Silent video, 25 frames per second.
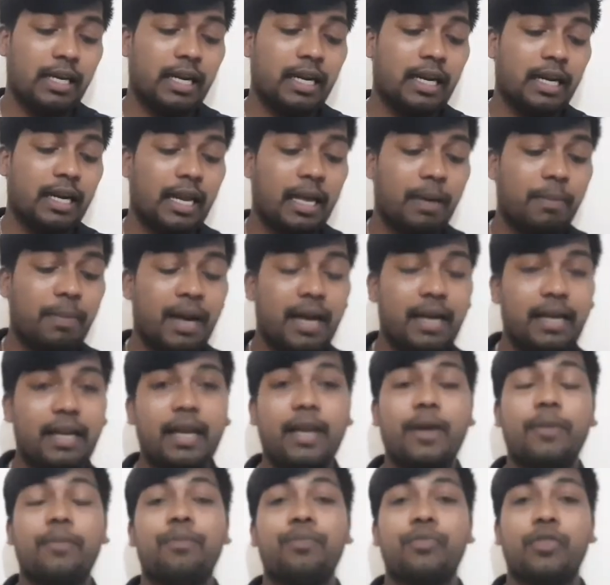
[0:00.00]
day by
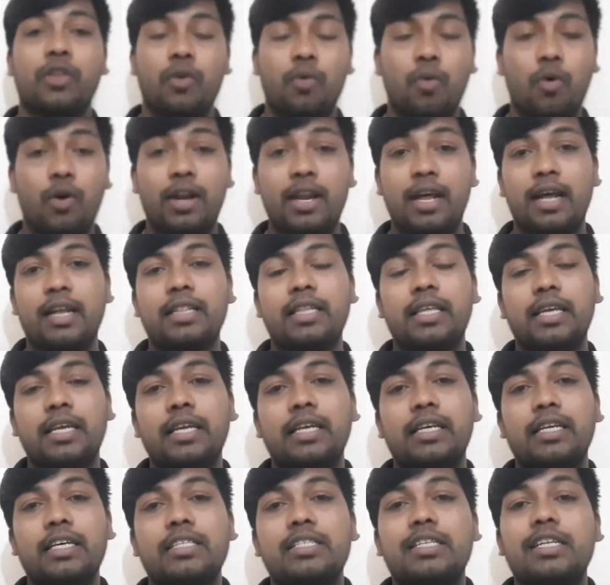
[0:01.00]
day, what are the
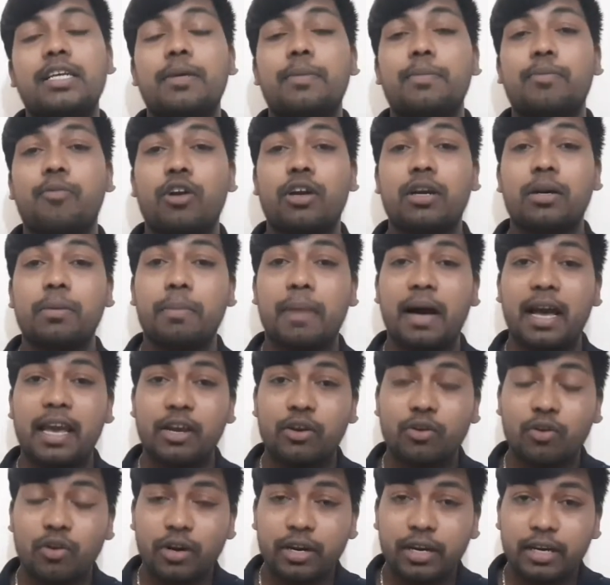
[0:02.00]
industrially important
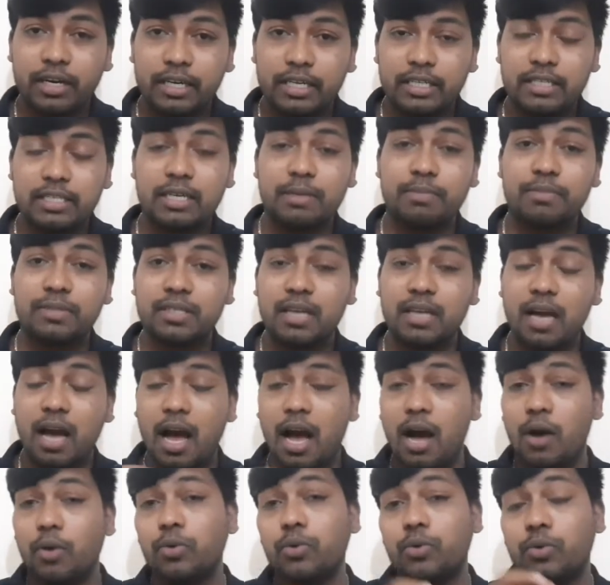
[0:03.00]
microorganisms,
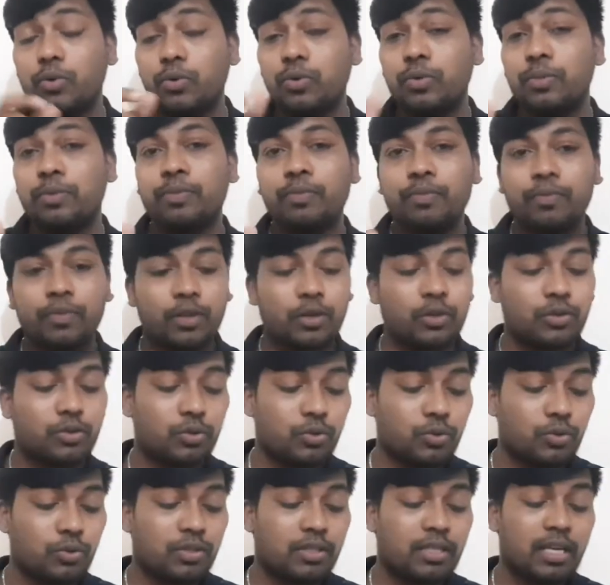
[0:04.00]
how to
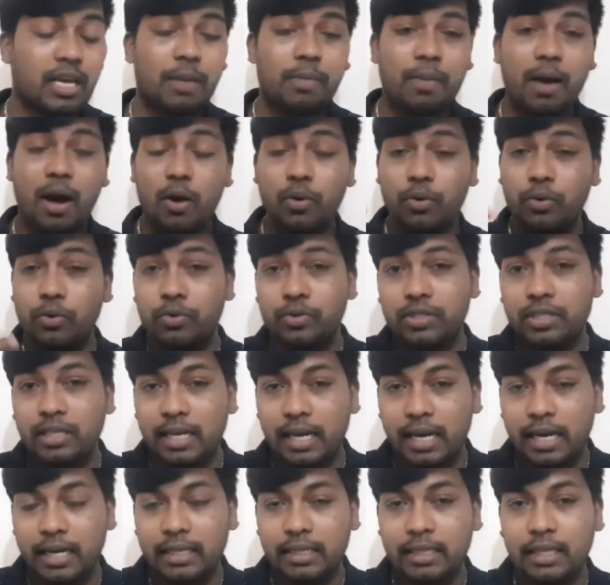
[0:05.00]
choose them, how to
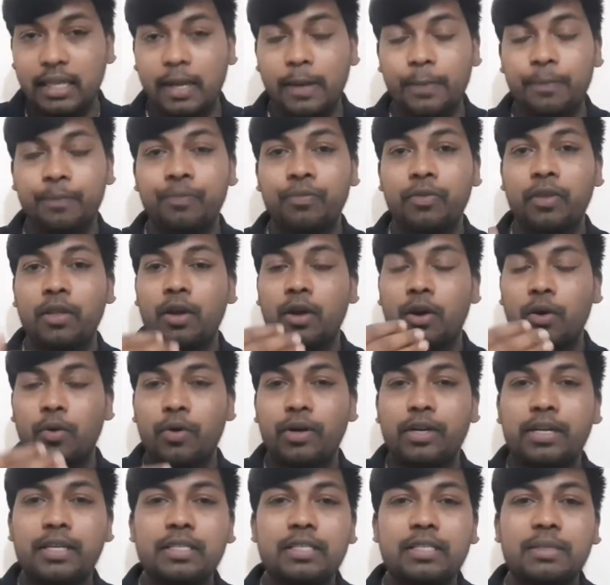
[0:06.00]
select them,
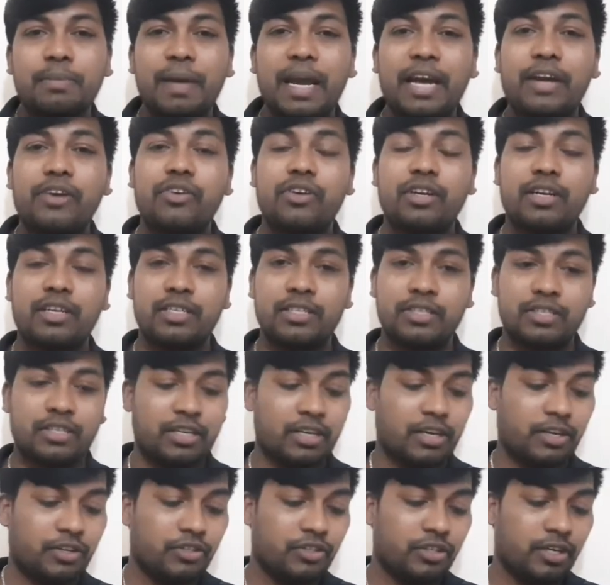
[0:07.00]
what is the bacterial
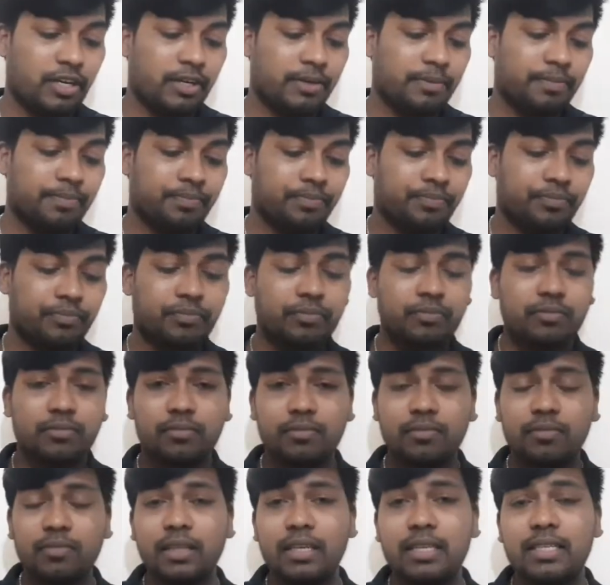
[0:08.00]
structure,
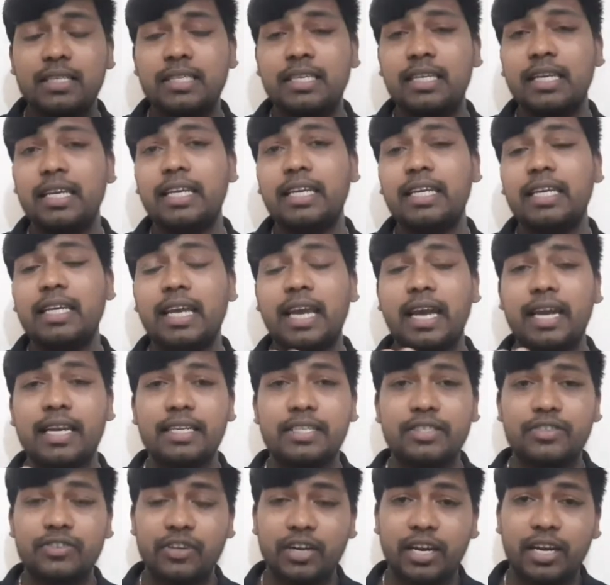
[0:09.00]
screening
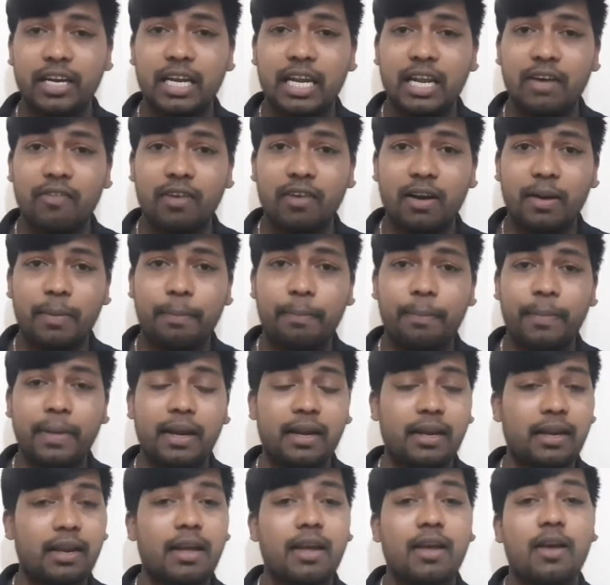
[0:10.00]
and strain
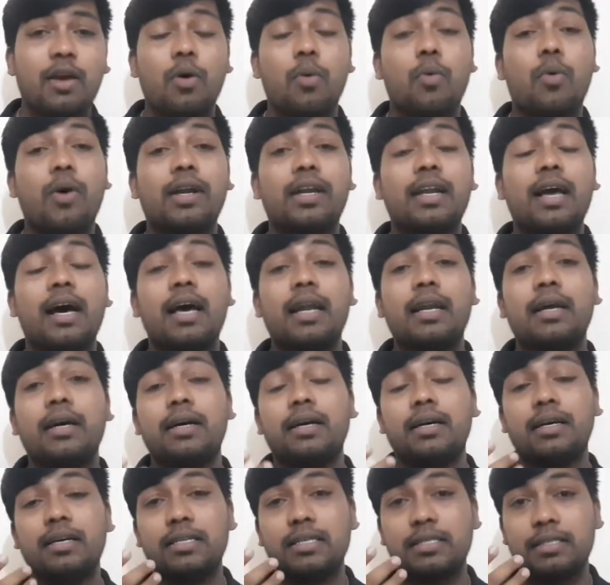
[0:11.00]
development, what are
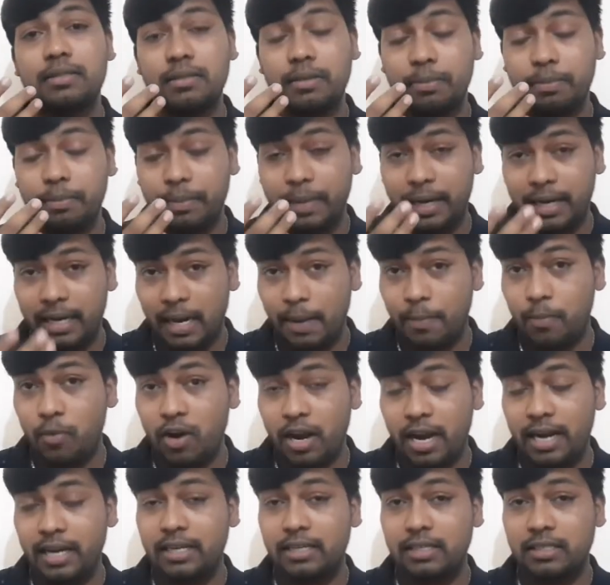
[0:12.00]

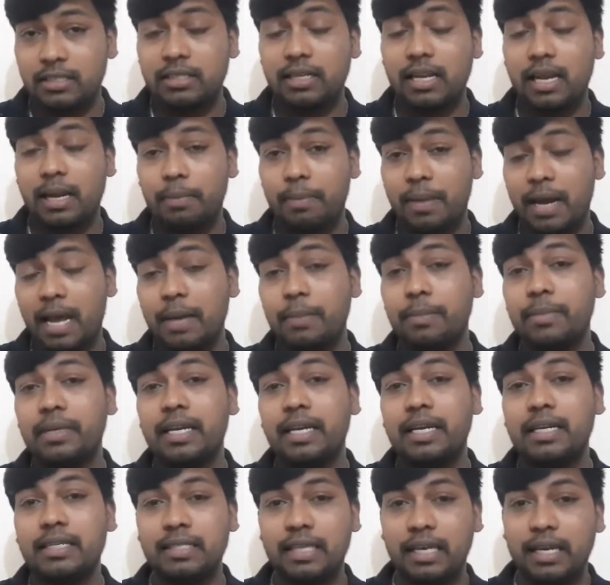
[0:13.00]
metabolites like
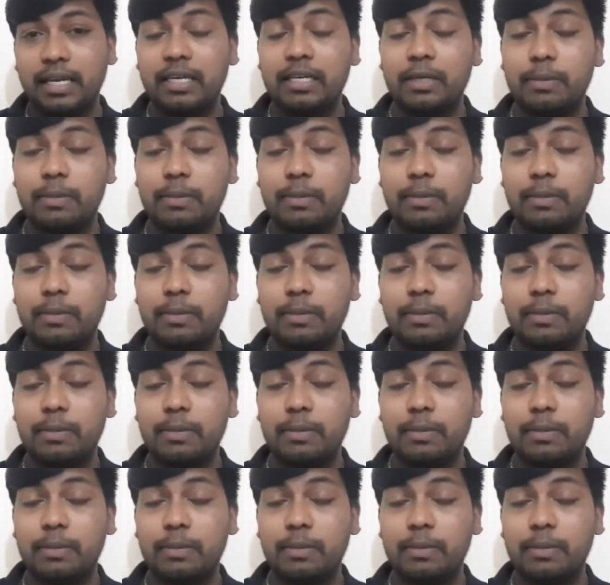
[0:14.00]
primary and secondary